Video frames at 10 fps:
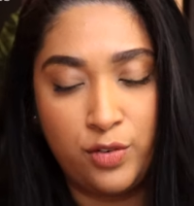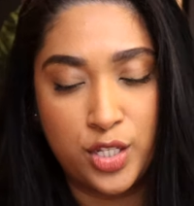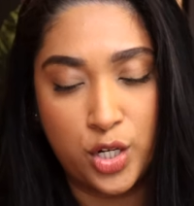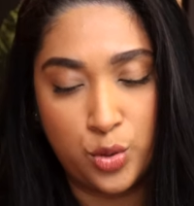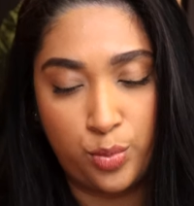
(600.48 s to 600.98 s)
for
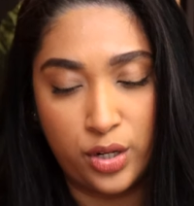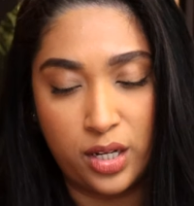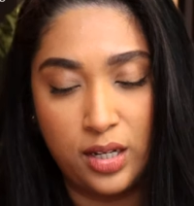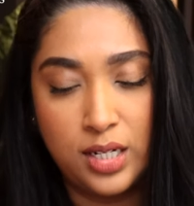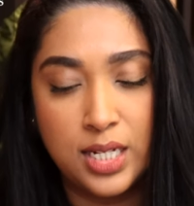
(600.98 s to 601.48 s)
such a
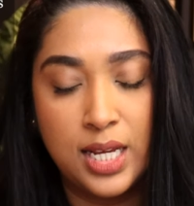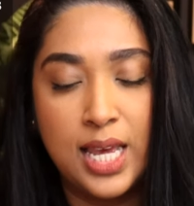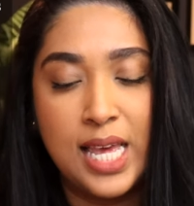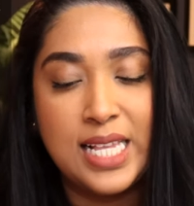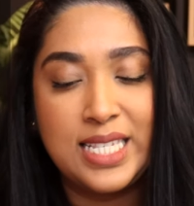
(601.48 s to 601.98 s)
product.
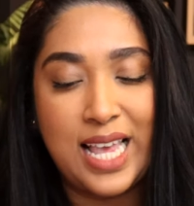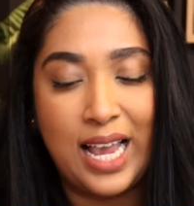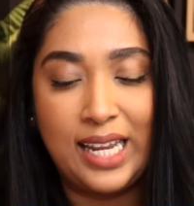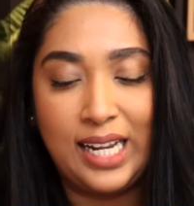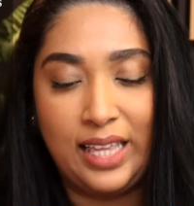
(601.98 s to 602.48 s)

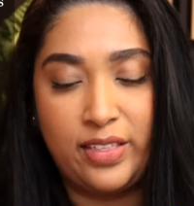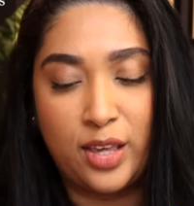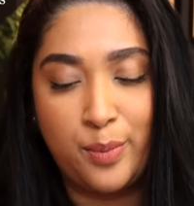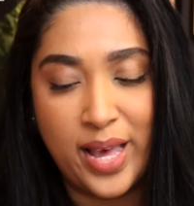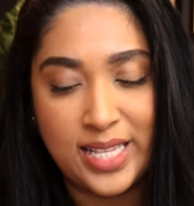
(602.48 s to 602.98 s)
Secondly, the
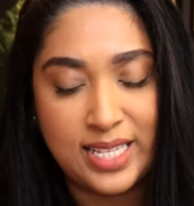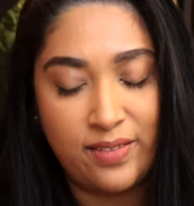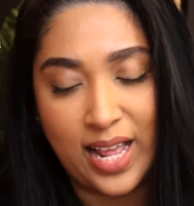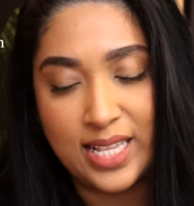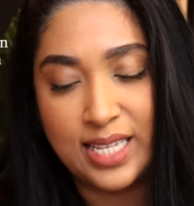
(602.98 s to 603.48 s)

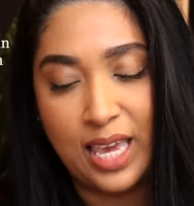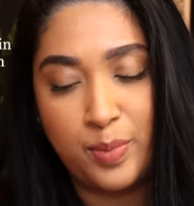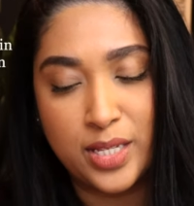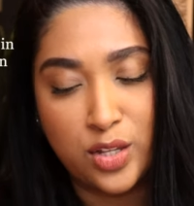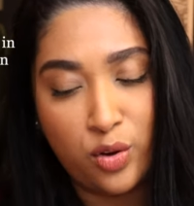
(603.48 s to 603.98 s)
competitive
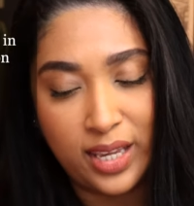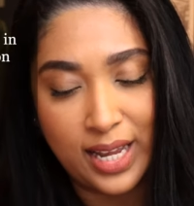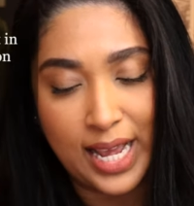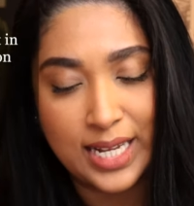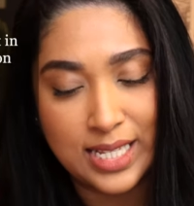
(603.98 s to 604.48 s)
landscape is not
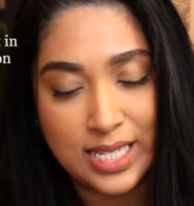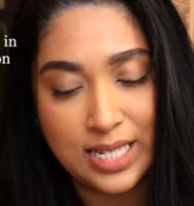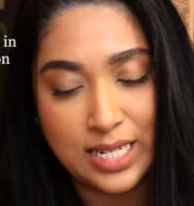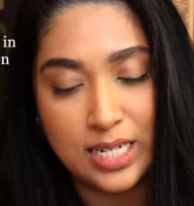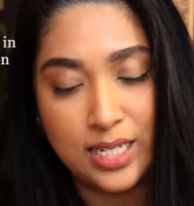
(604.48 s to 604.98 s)
yet
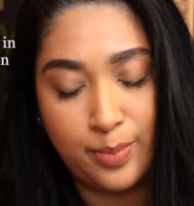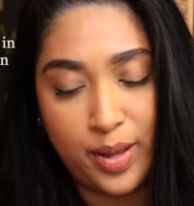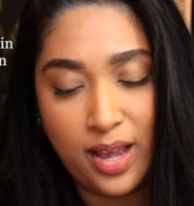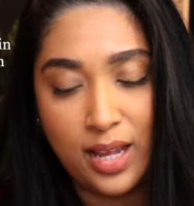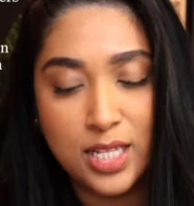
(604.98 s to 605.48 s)
existent in
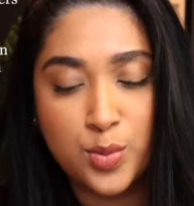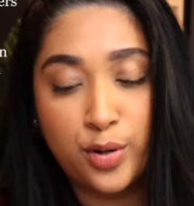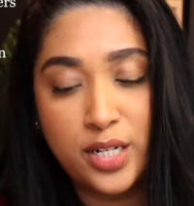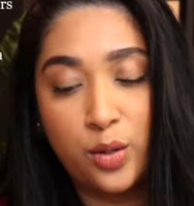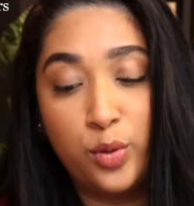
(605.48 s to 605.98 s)
Dubai. This
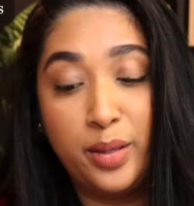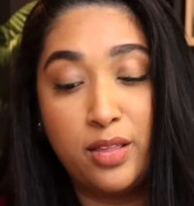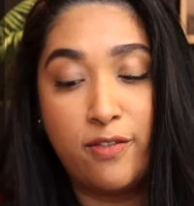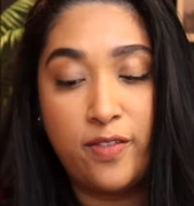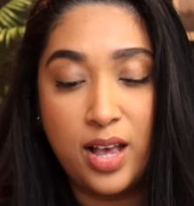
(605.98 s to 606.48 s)
product will be
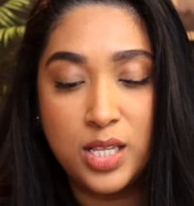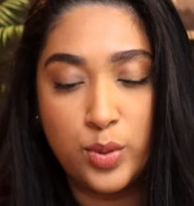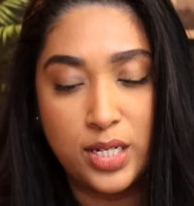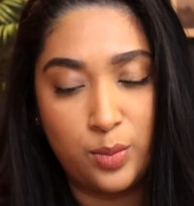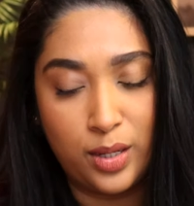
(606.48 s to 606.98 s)
the first
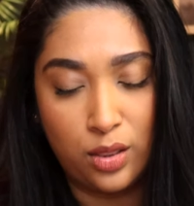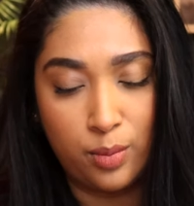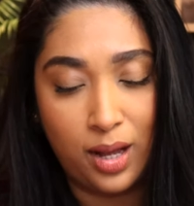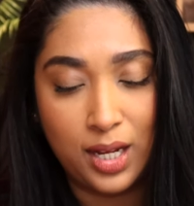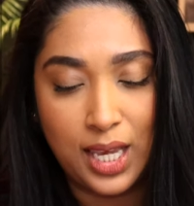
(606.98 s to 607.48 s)
one to be on the
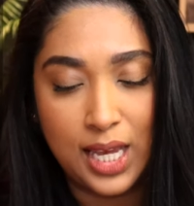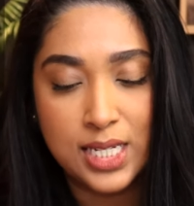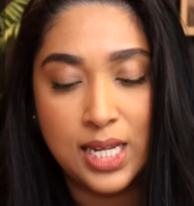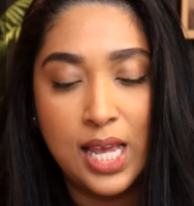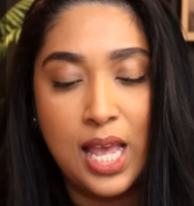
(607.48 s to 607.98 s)

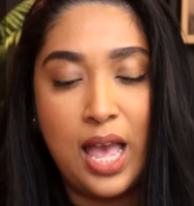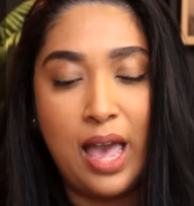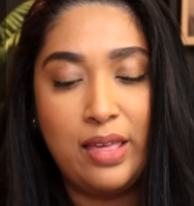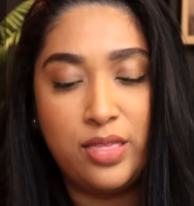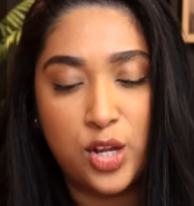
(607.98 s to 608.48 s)
market.
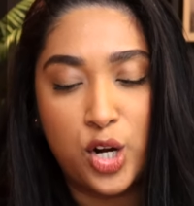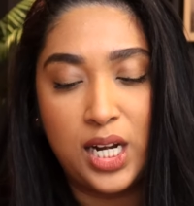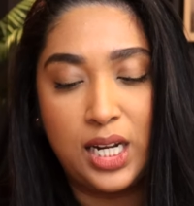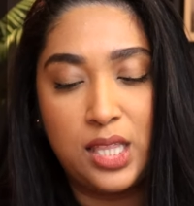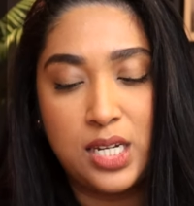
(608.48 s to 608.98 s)
And
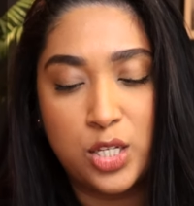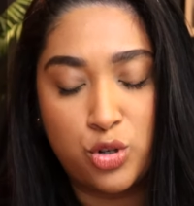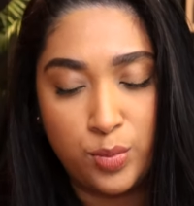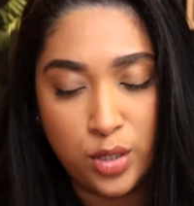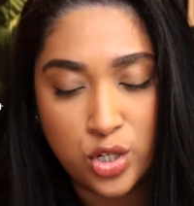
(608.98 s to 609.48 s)
thirdly, the
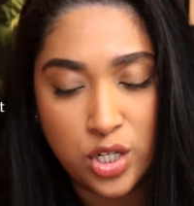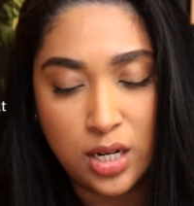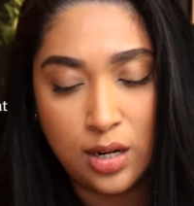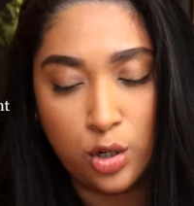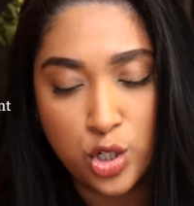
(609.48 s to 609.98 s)
distribution
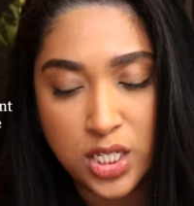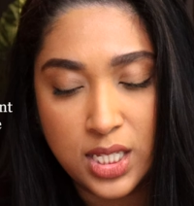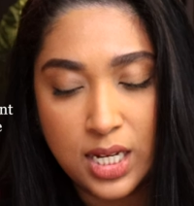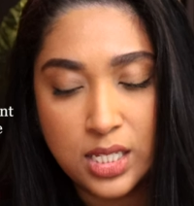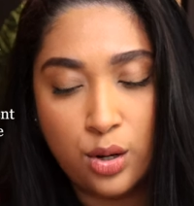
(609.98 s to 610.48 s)
and
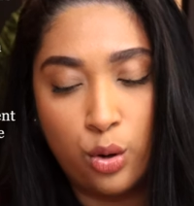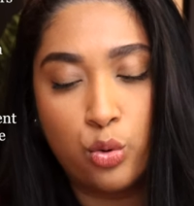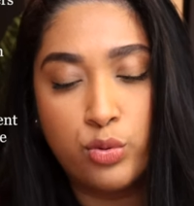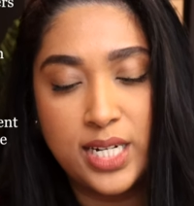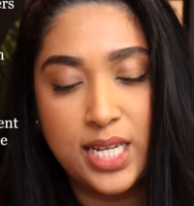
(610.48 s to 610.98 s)
logistics are
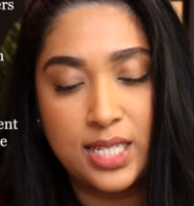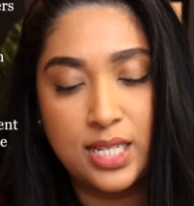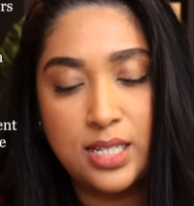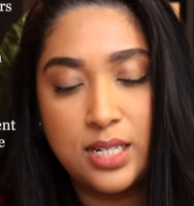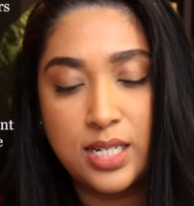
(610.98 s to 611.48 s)
already
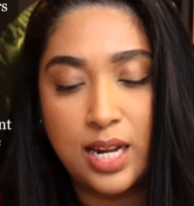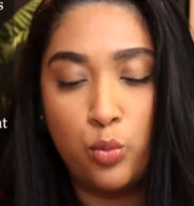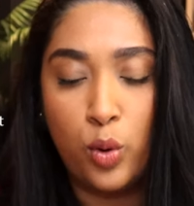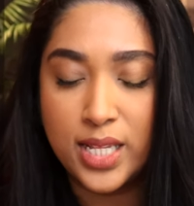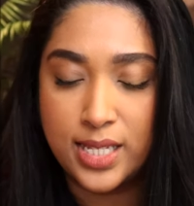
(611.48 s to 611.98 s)
existent
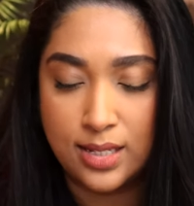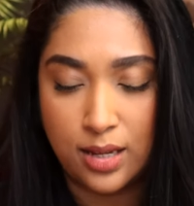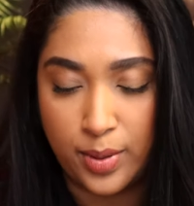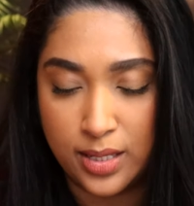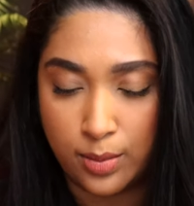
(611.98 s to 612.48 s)
and well set
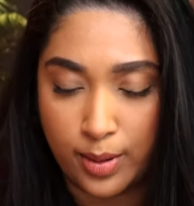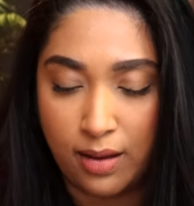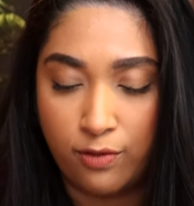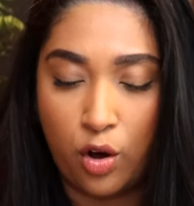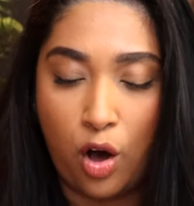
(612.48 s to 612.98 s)
up in
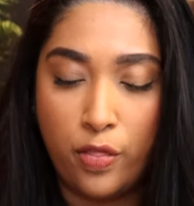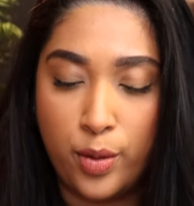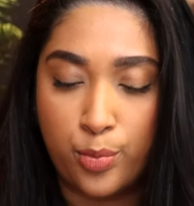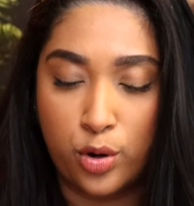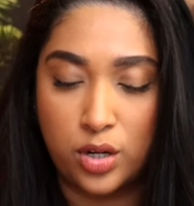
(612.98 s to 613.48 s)
Dubai for
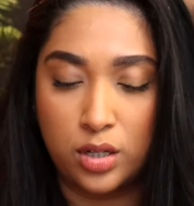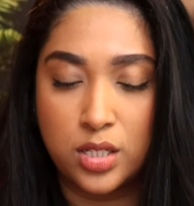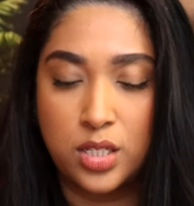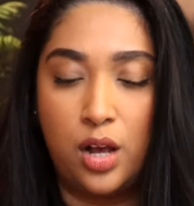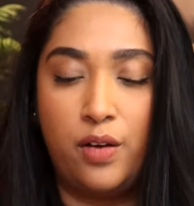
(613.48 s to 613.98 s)
other
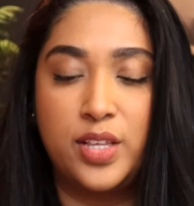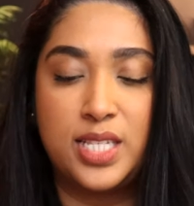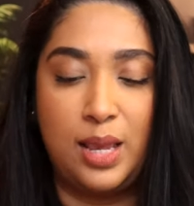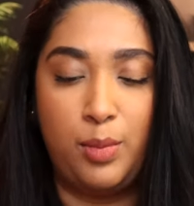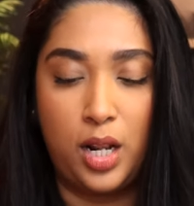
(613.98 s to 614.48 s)
products of the
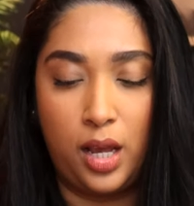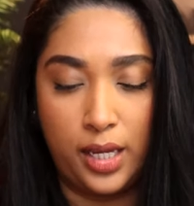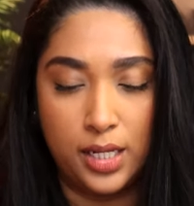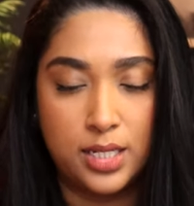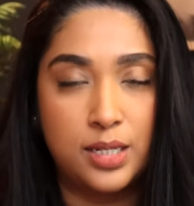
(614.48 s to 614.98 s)
same
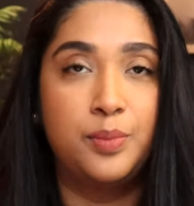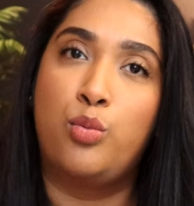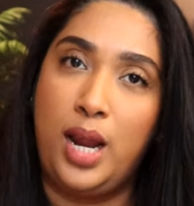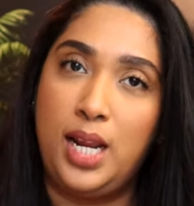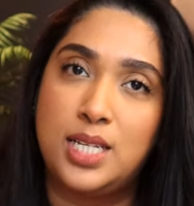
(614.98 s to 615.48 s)
client.
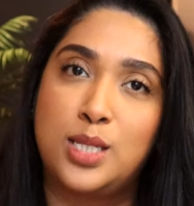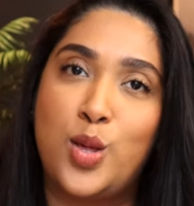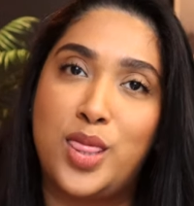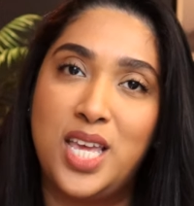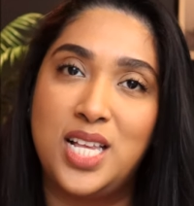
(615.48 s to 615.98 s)
Right,
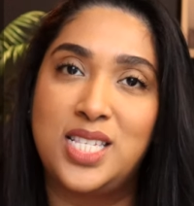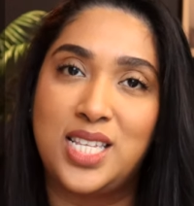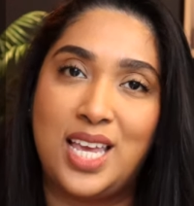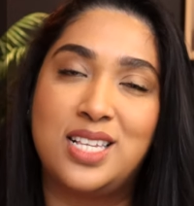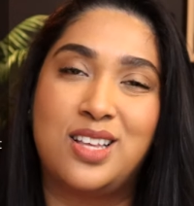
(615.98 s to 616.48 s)
so this
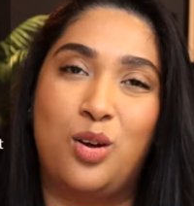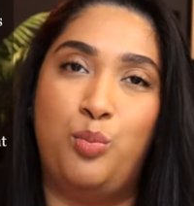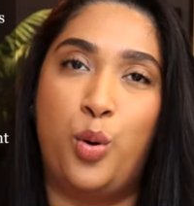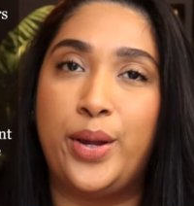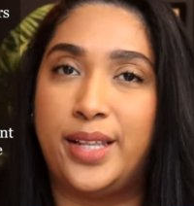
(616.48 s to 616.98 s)
is on
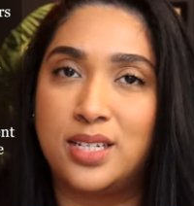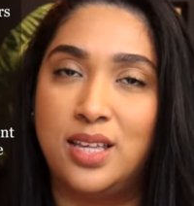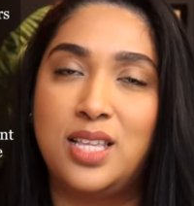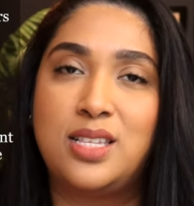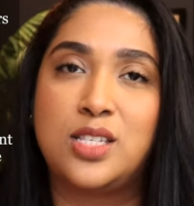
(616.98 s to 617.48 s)
point.
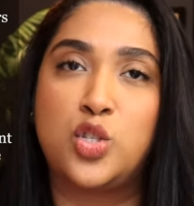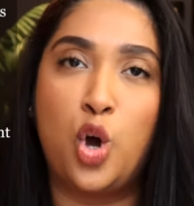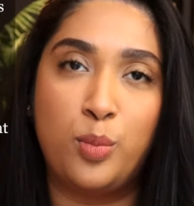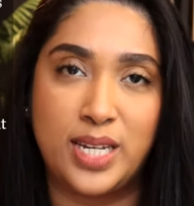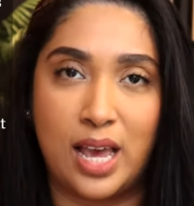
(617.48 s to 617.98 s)
This is
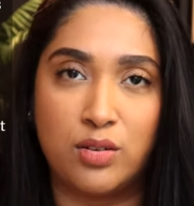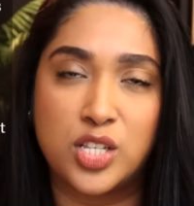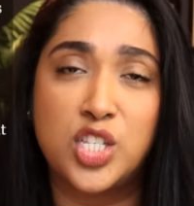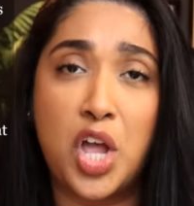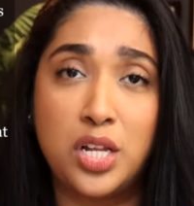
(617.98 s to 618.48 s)
top down,
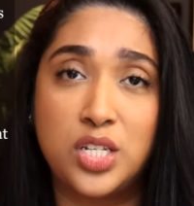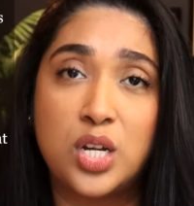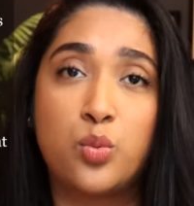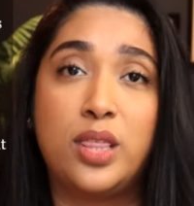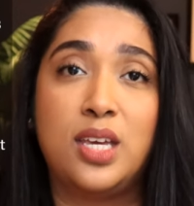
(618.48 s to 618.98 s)

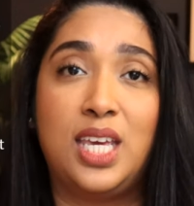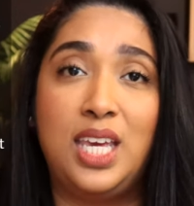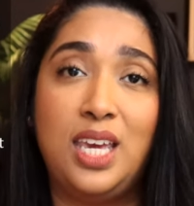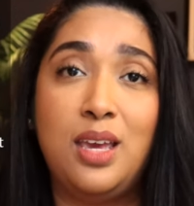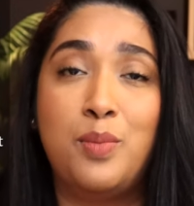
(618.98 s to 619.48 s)
started with the
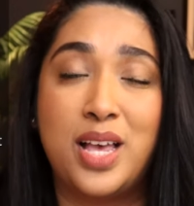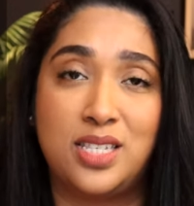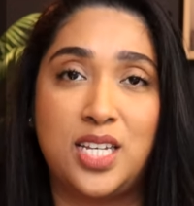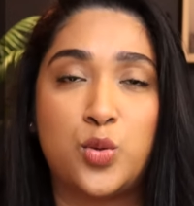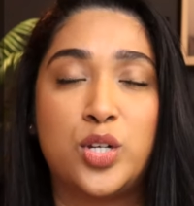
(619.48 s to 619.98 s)
key
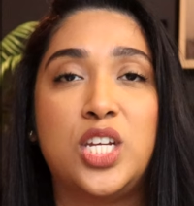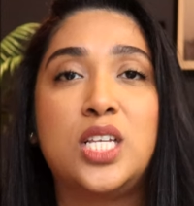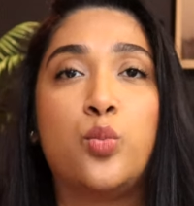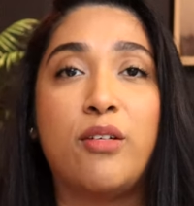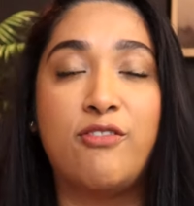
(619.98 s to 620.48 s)
message, which
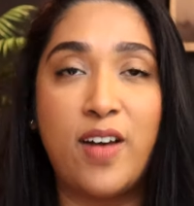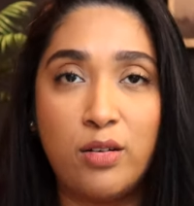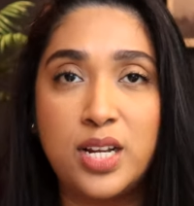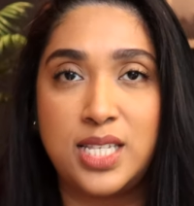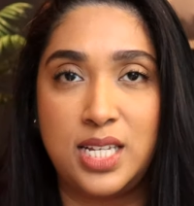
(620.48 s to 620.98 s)
is we
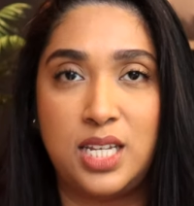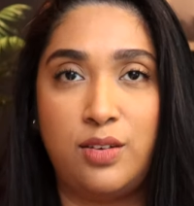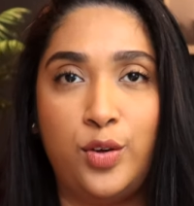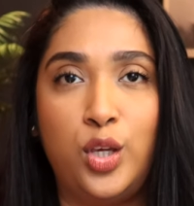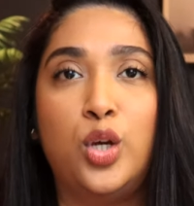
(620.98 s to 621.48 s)
found a city
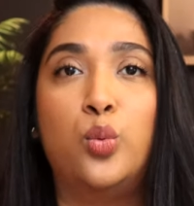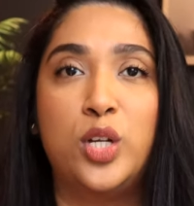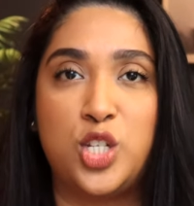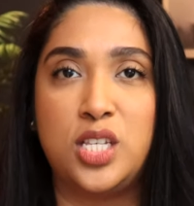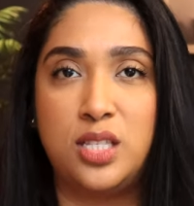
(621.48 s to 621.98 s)
for you,
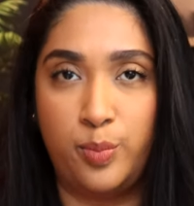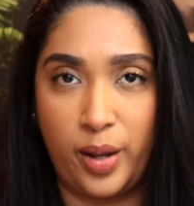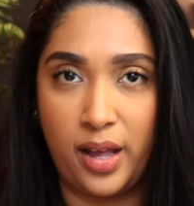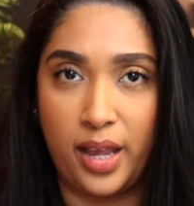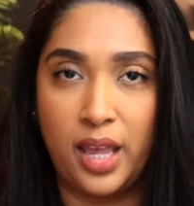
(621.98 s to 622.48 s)
which is
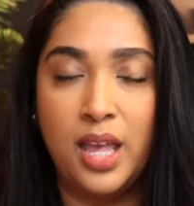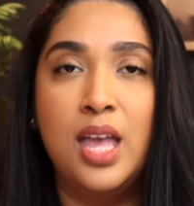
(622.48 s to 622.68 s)
Dubai.